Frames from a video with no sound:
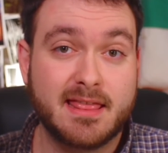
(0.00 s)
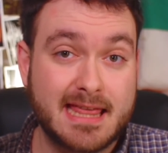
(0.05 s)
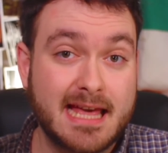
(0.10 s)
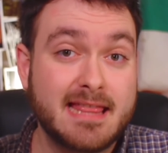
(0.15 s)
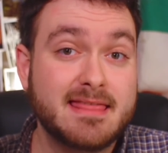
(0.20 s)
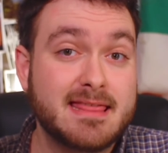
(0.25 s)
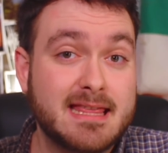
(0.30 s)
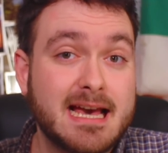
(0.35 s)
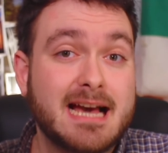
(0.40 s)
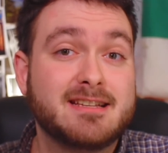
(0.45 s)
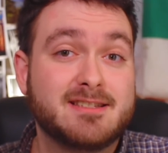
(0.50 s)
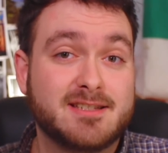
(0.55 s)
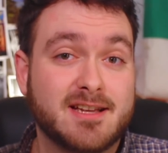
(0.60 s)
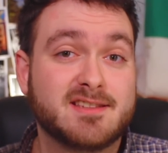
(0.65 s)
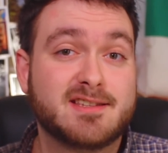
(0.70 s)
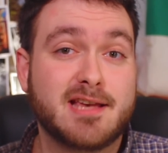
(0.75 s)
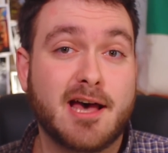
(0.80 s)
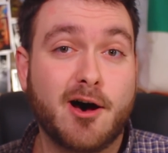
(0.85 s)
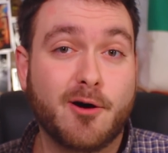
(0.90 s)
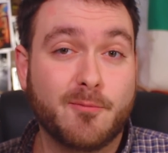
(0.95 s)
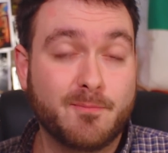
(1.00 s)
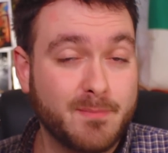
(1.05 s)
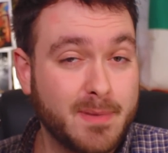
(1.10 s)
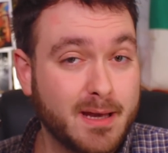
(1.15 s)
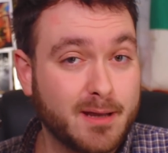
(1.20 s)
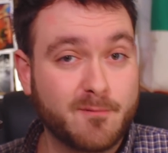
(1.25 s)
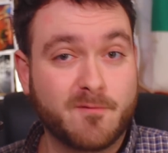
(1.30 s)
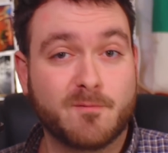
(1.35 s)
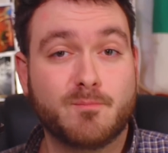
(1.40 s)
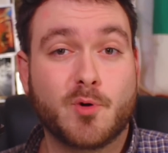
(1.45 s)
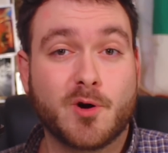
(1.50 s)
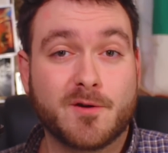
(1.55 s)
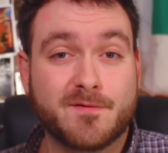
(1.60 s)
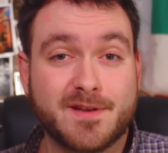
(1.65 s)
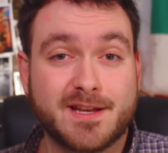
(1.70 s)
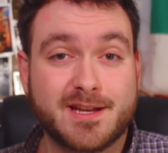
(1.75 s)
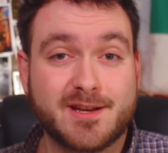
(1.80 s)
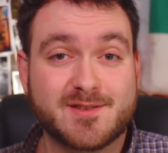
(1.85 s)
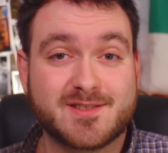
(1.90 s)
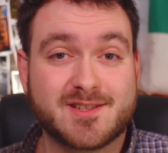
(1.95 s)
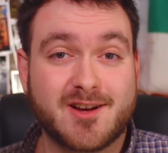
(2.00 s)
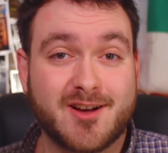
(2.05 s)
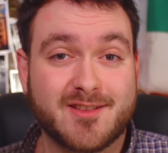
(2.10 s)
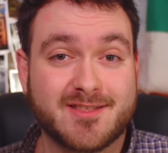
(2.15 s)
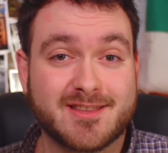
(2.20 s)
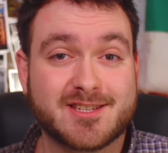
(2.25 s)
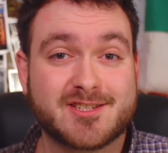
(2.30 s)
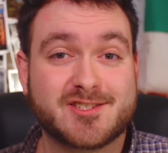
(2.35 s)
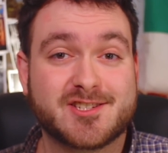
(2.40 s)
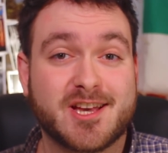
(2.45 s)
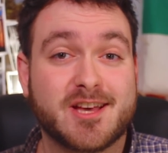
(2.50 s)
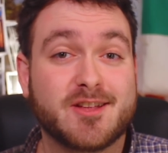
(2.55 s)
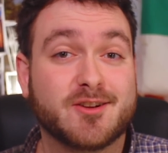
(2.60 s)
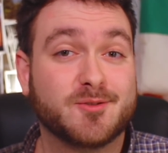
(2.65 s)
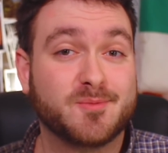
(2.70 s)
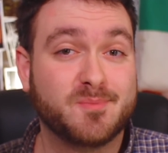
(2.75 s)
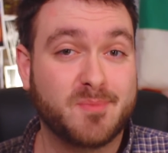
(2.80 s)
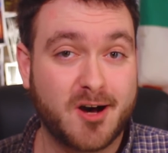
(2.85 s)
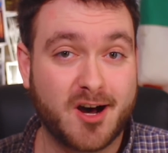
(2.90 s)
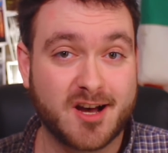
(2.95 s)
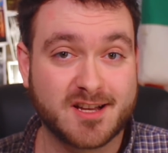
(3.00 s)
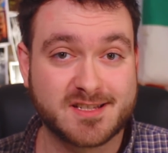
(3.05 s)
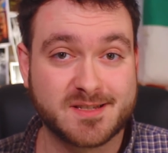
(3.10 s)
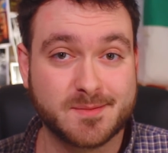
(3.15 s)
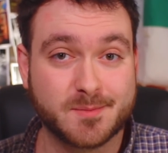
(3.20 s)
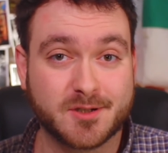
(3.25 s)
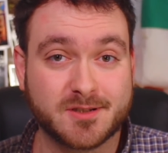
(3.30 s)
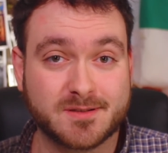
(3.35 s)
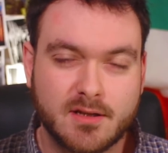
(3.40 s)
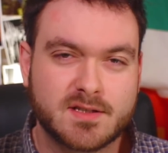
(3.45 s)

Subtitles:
then that does help make more videos on this channel possible.